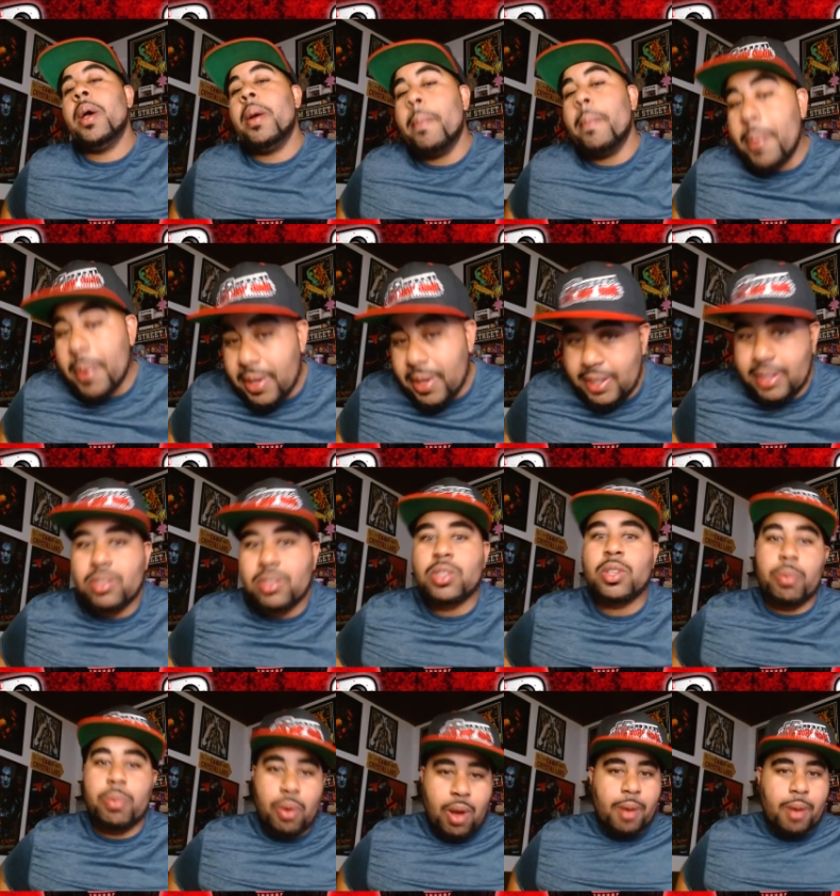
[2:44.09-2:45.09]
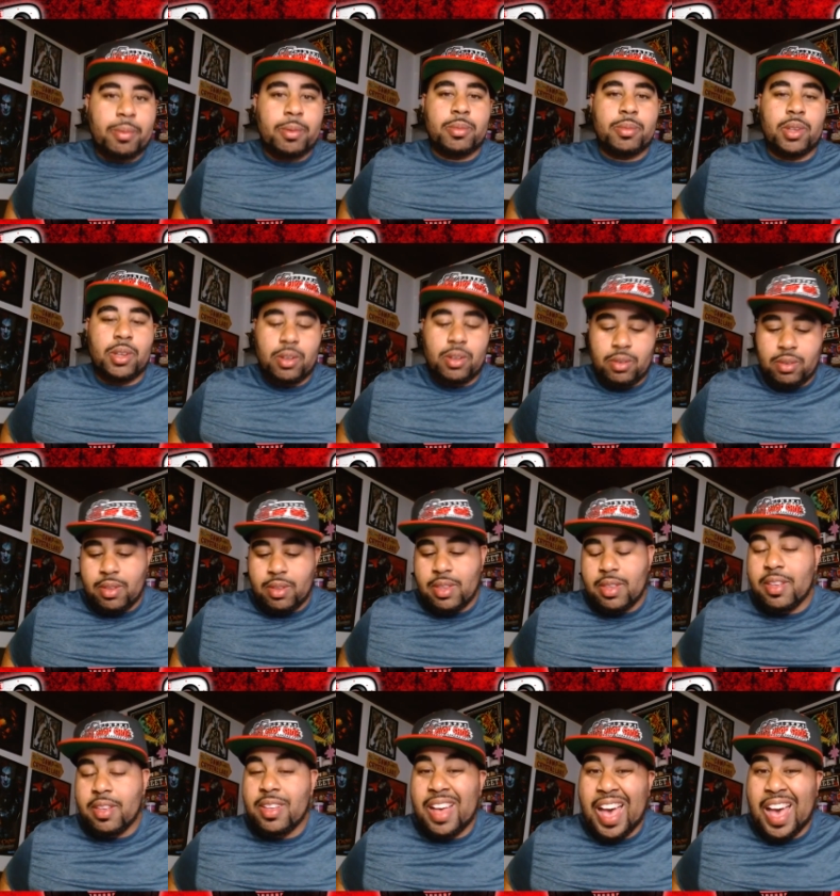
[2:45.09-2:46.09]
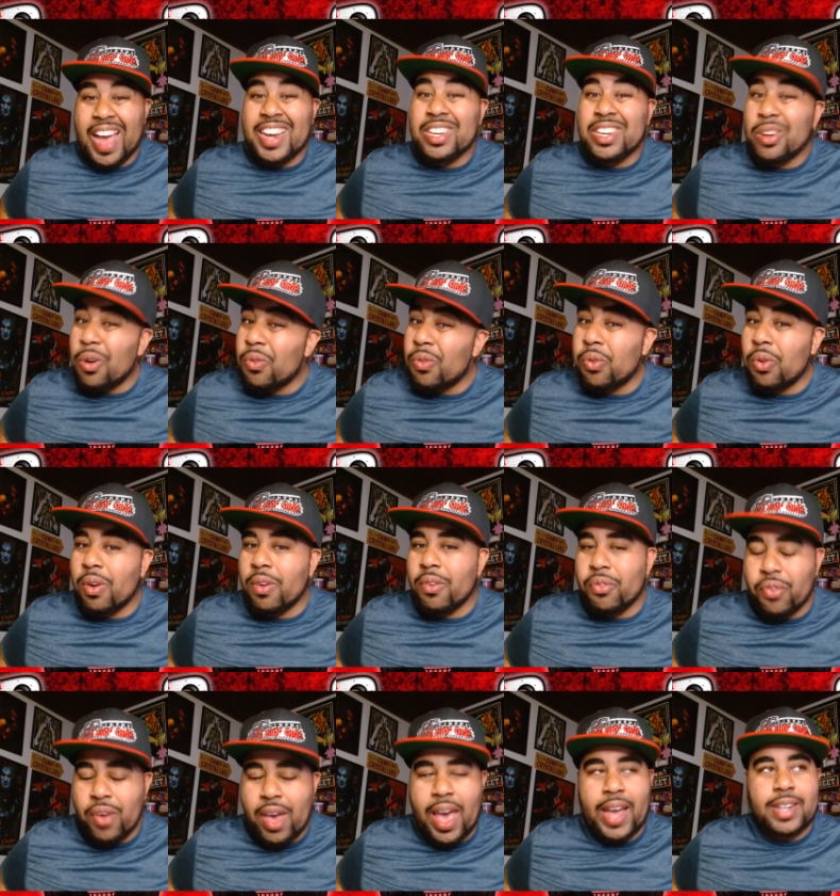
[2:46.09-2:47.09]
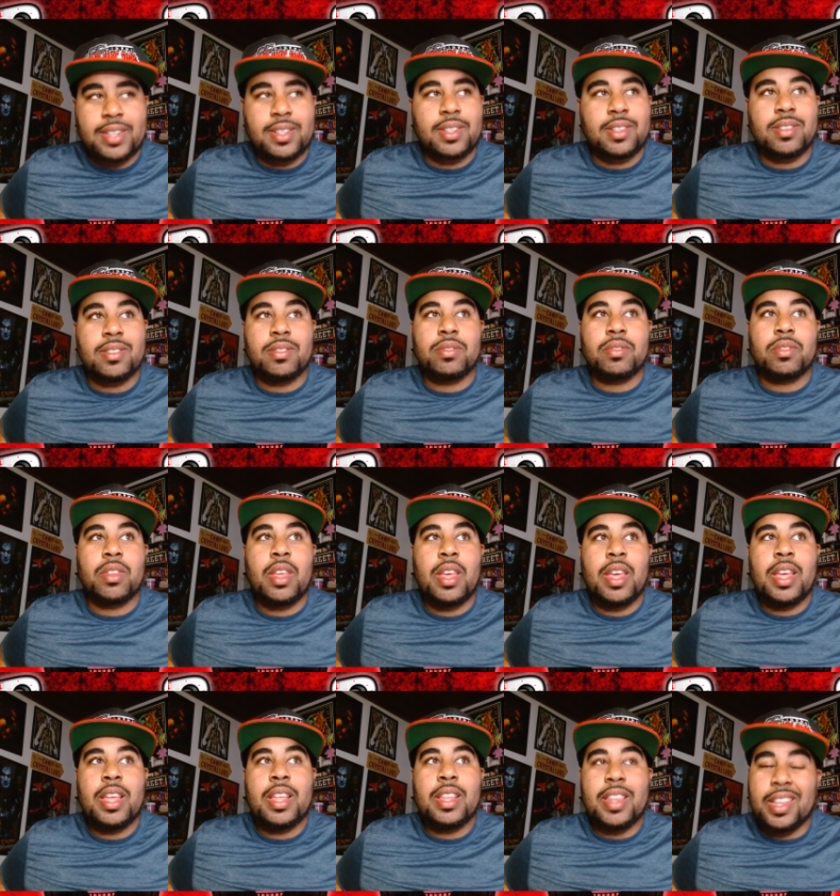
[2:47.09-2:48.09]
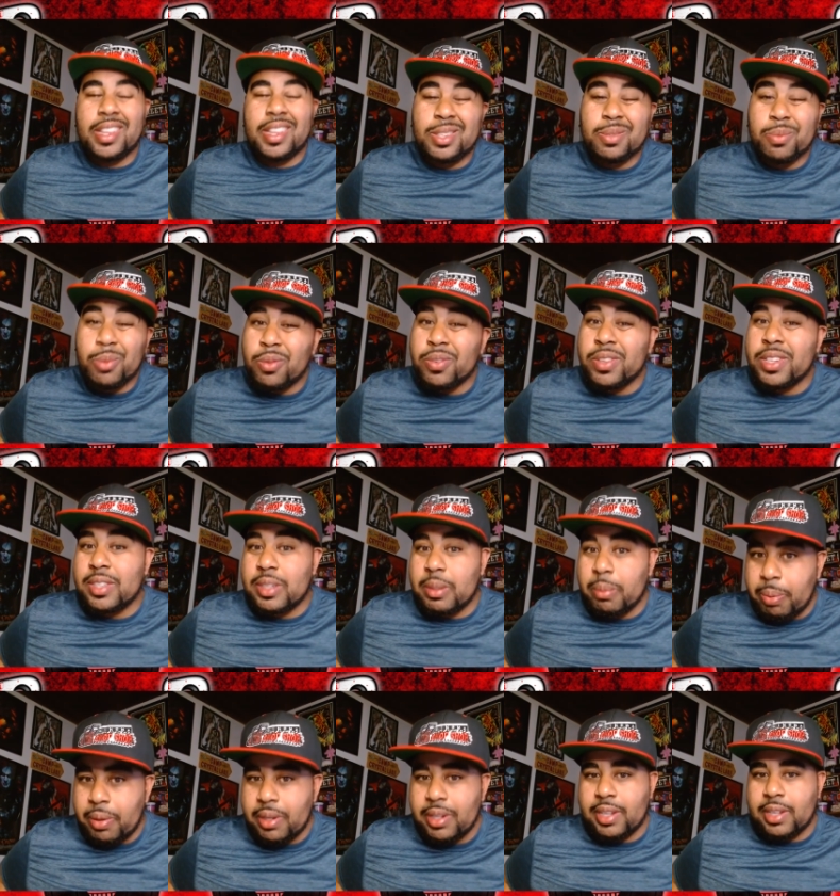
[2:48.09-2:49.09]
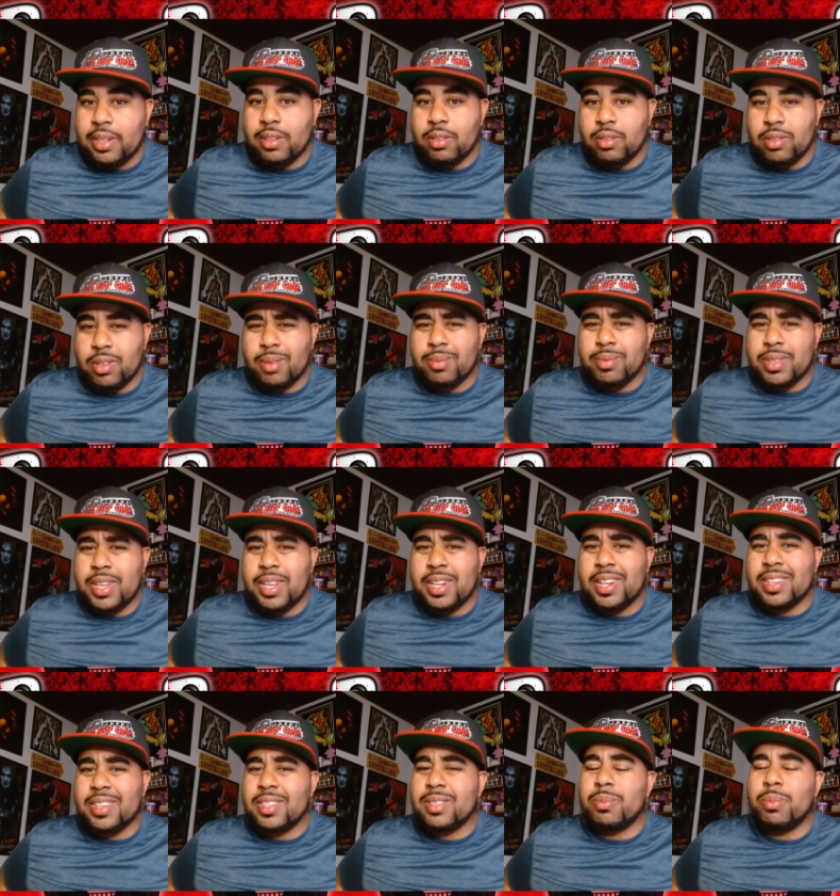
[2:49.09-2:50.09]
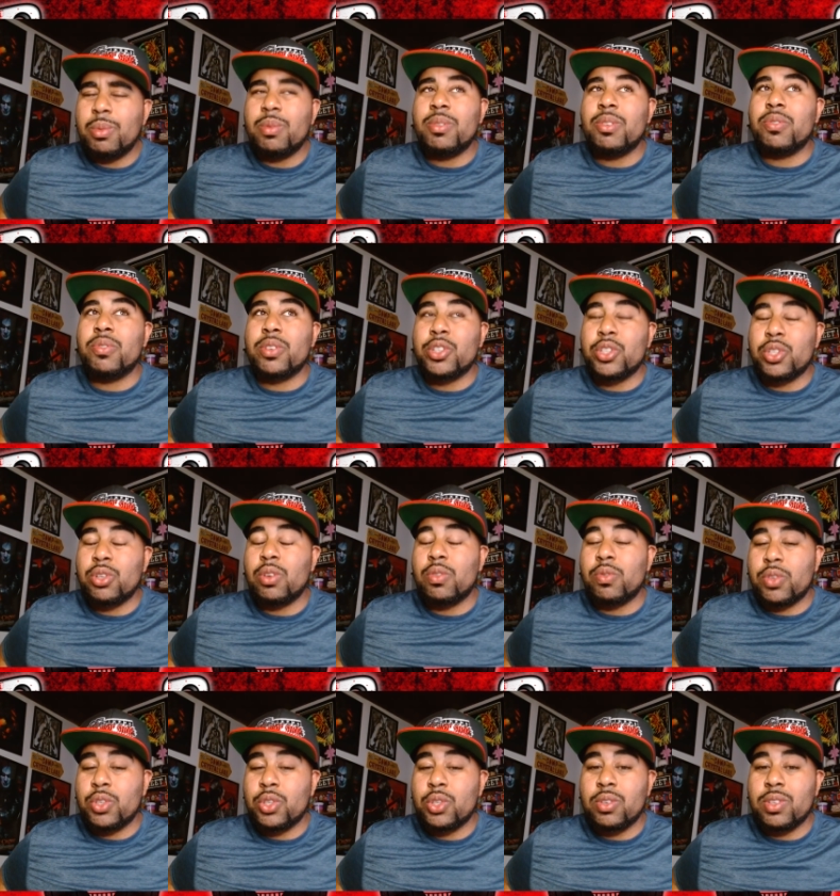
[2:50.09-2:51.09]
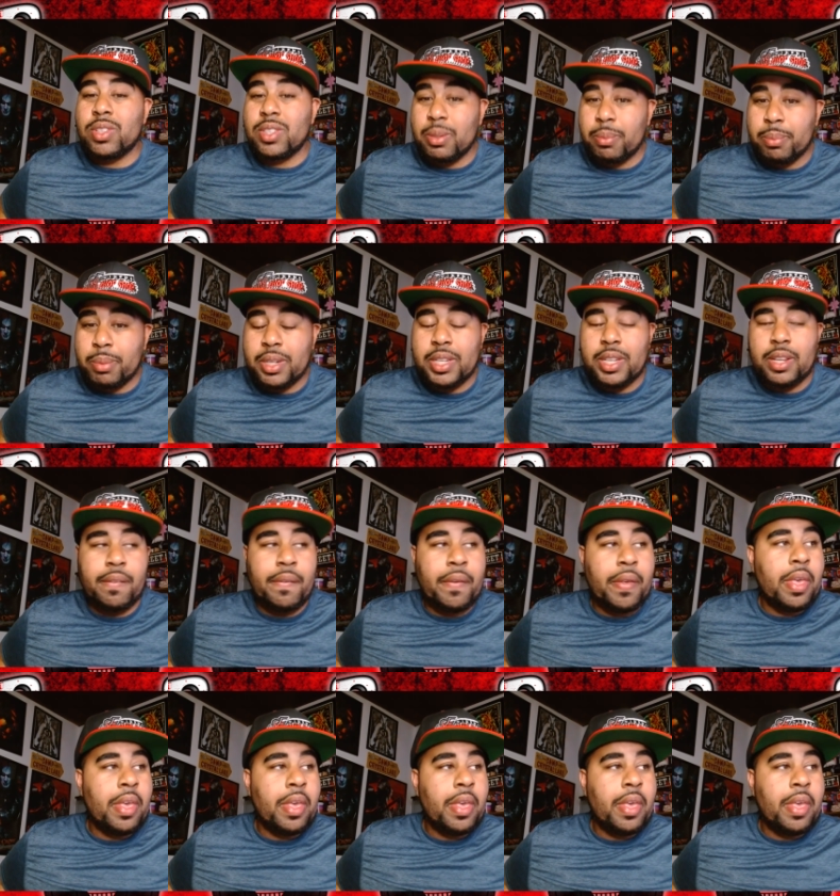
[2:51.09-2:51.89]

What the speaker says: But here's the problem, though. I know for a fact that this movie is complete. You know what I'm saying? Like, this movie for sure is complete.